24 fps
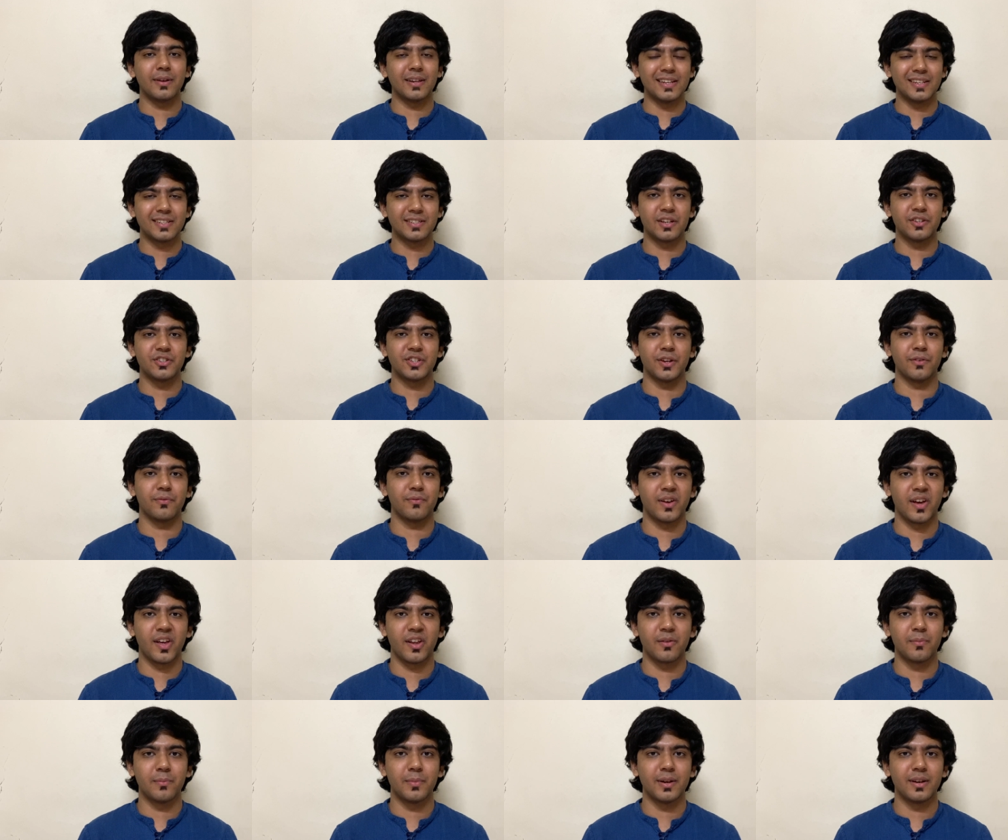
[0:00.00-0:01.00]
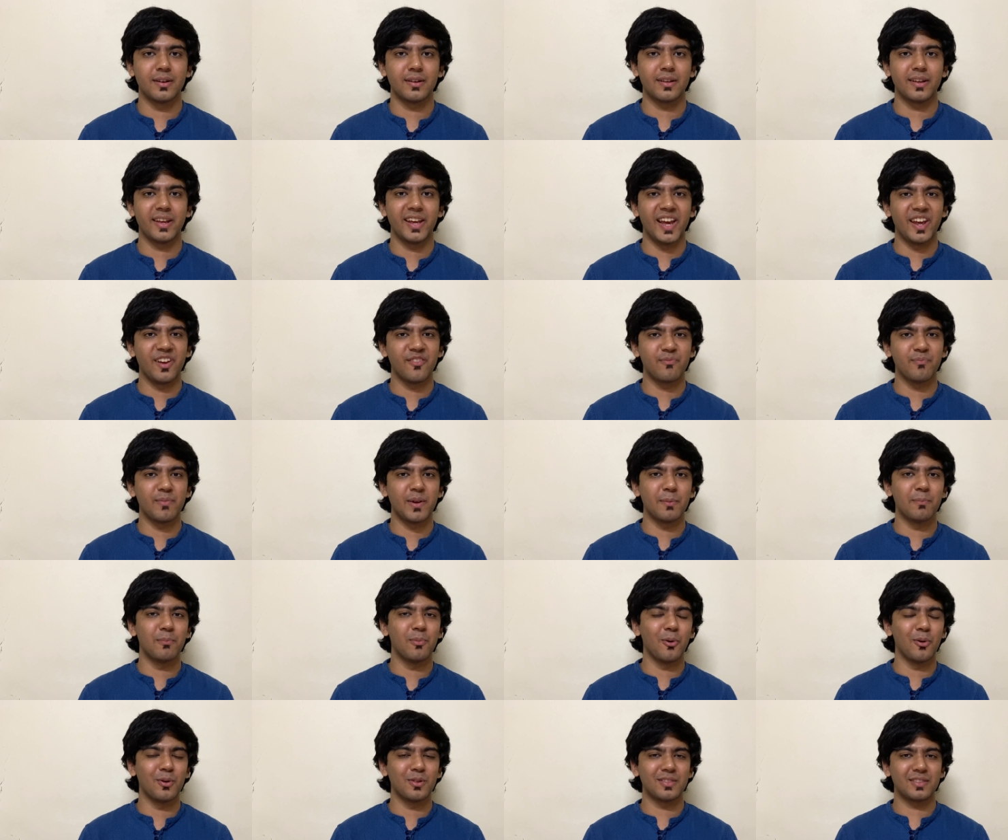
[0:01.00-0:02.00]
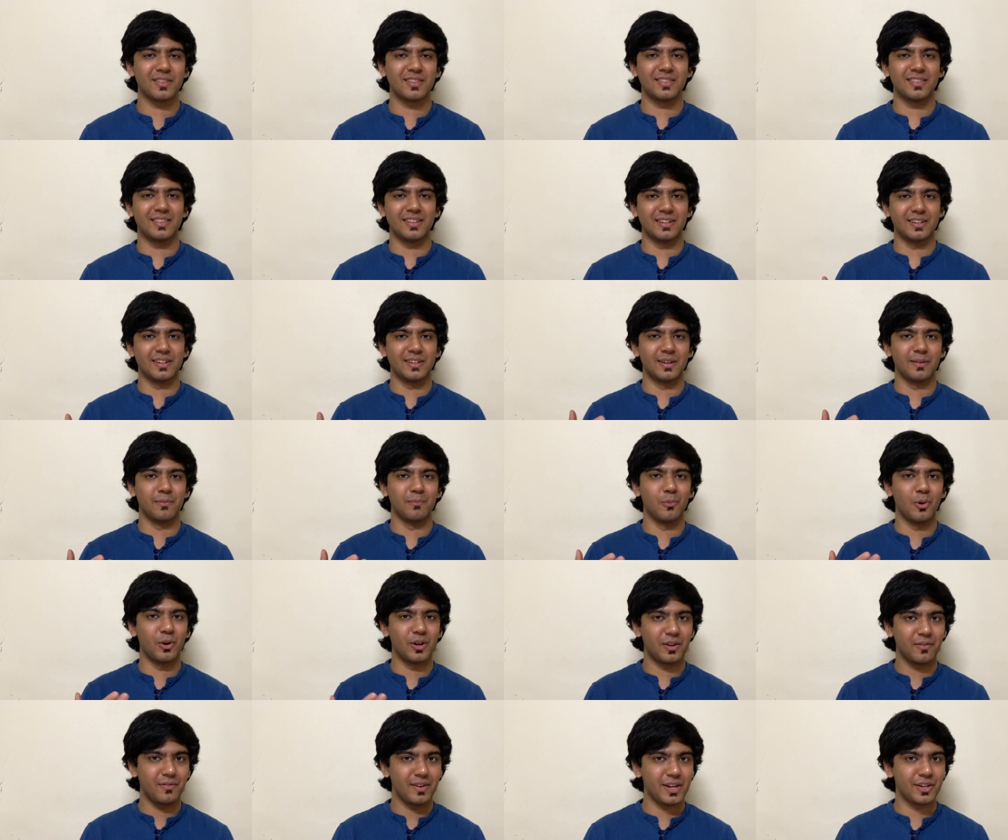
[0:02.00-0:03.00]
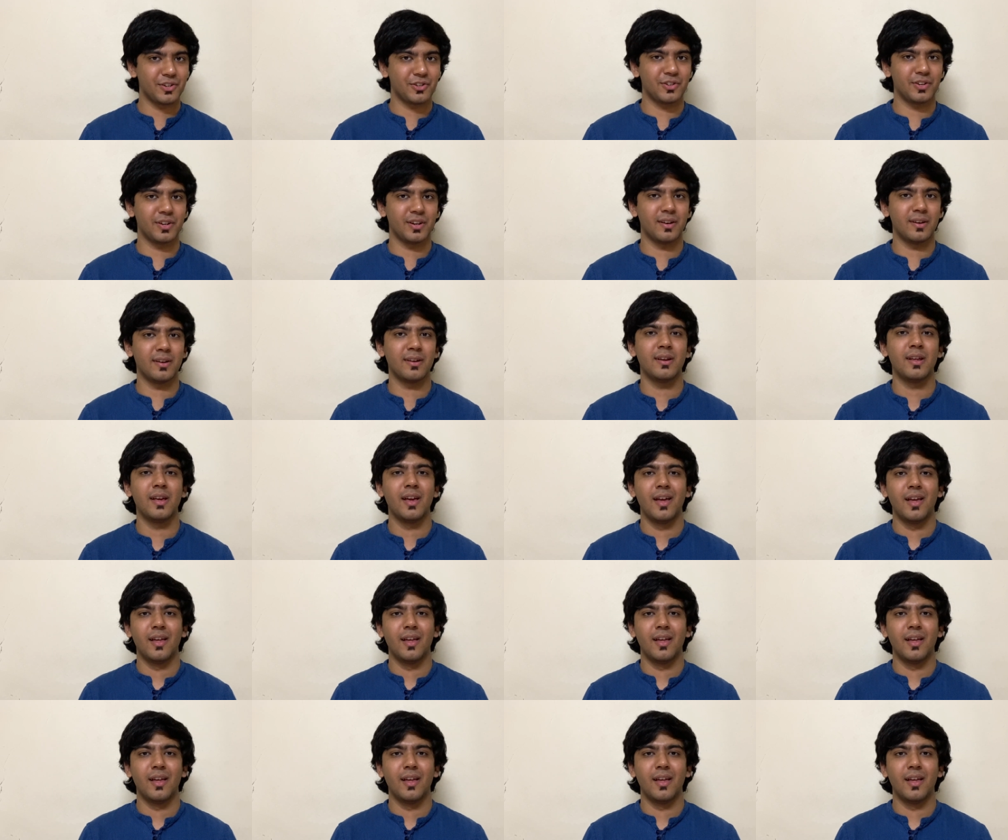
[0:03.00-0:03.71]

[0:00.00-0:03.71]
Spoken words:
a research environment gave me both the motivation,